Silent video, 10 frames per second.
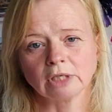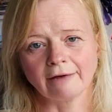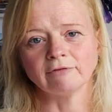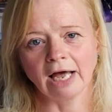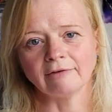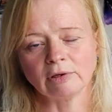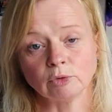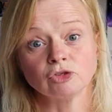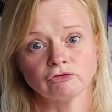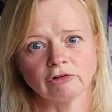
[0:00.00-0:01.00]
It
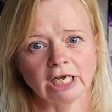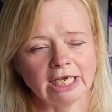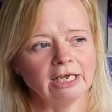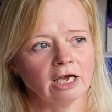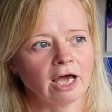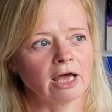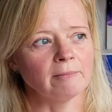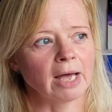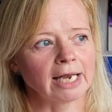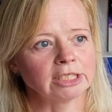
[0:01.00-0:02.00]
was free.
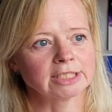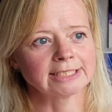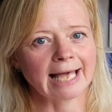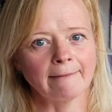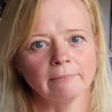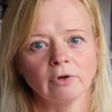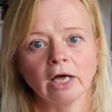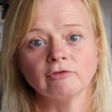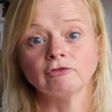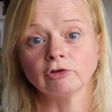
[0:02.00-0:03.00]
And Sam
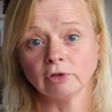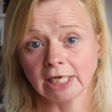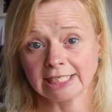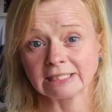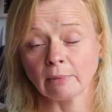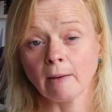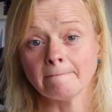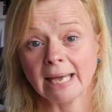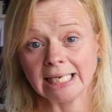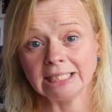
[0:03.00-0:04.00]
at Frugalissima
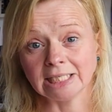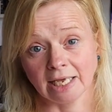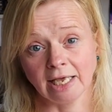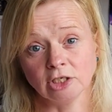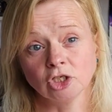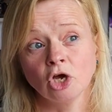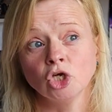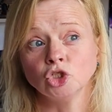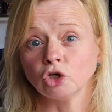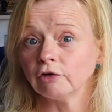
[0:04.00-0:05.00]
made it
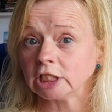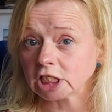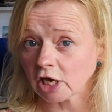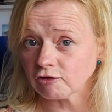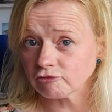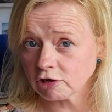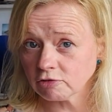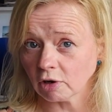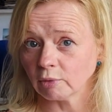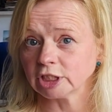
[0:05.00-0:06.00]
during So
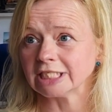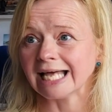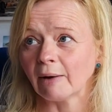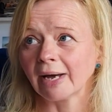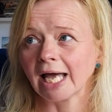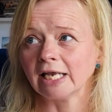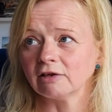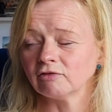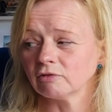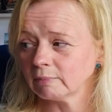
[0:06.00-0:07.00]
Frugal, which is how I kind
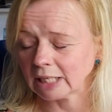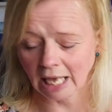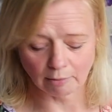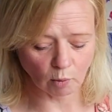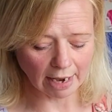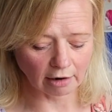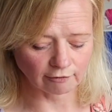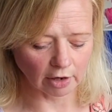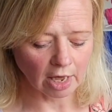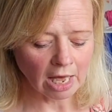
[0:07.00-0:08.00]
of became aware
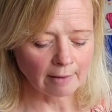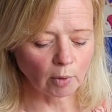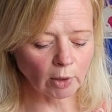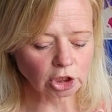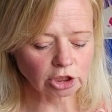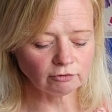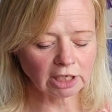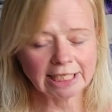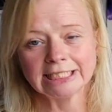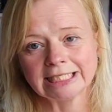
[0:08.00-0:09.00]
of it. But when she
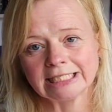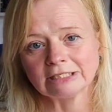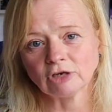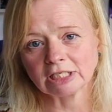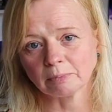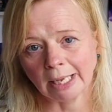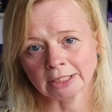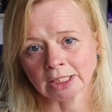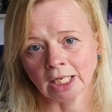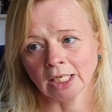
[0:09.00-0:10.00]
released this dress
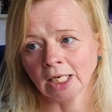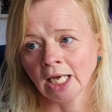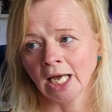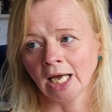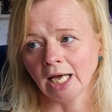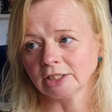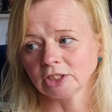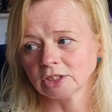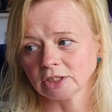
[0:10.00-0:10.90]
pattern, I